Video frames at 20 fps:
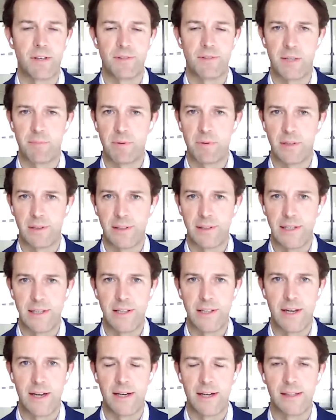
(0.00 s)
typically
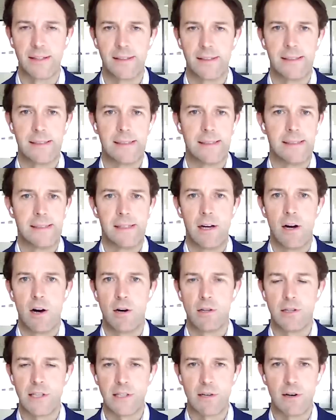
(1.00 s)
they're
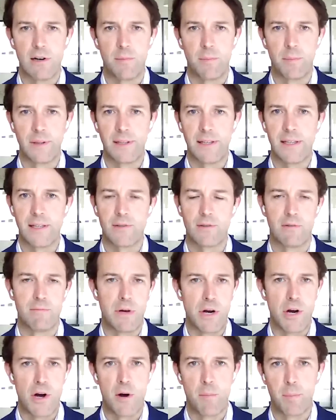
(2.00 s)
oligopolies or
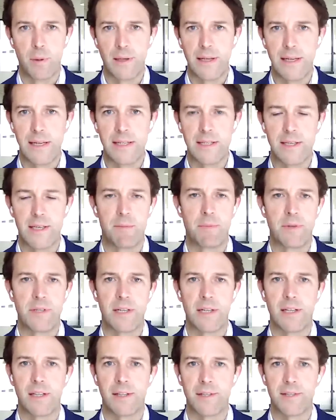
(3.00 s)
monopolies in their
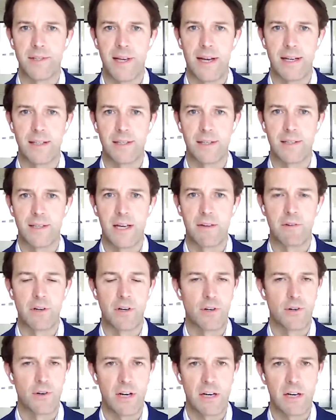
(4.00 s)
particular sectors. They have
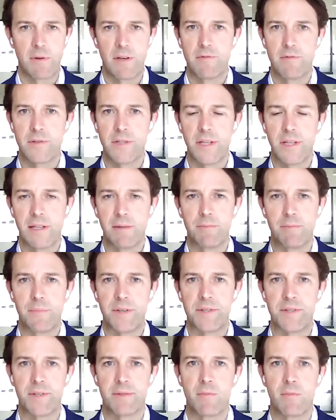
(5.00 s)
incredibly resilient
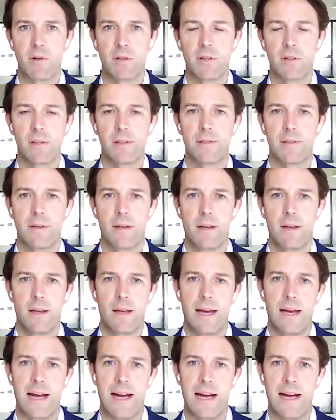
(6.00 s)
business models
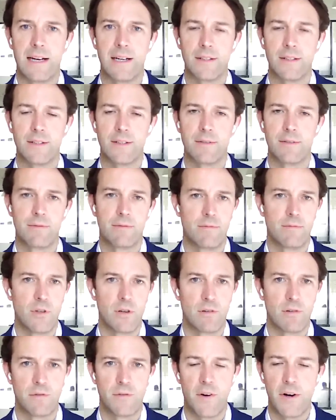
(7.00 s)
and
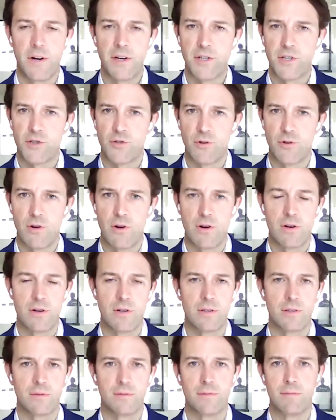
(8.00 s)
very
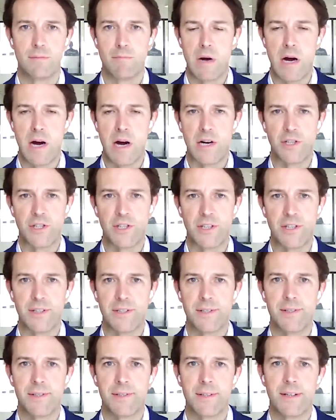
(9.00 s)
strong
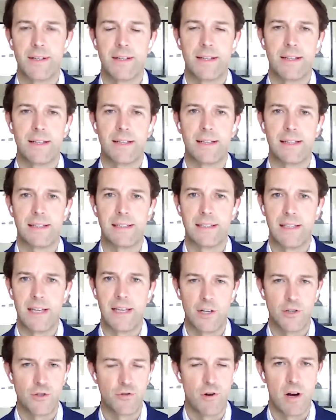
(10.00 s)
margins. And
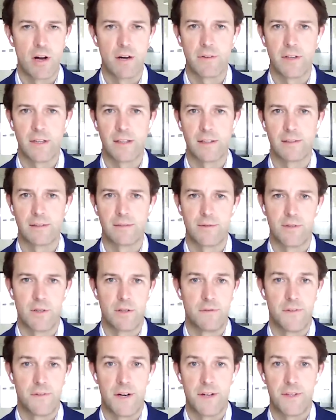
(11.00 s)
they're driving,
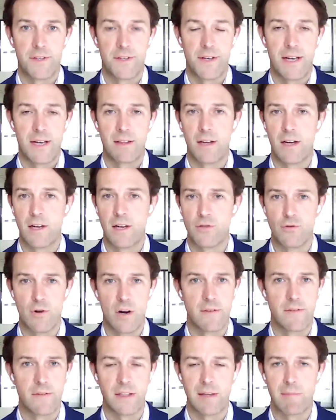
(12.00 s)
so far today, they're
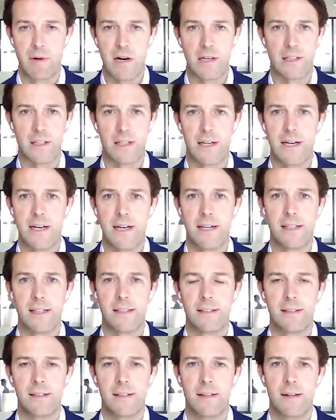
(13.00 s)
driving the market
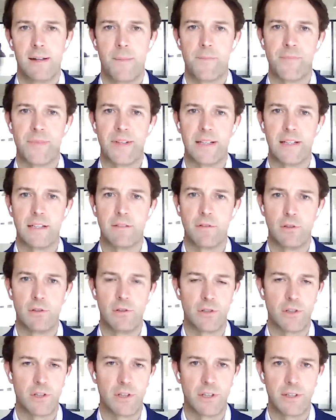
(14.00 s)
higher. And if you
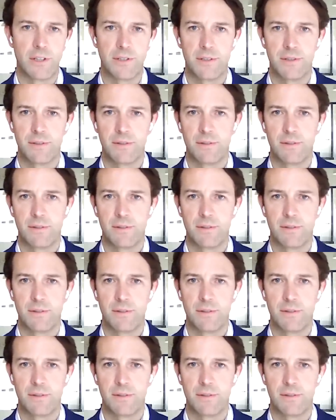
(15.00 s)
look at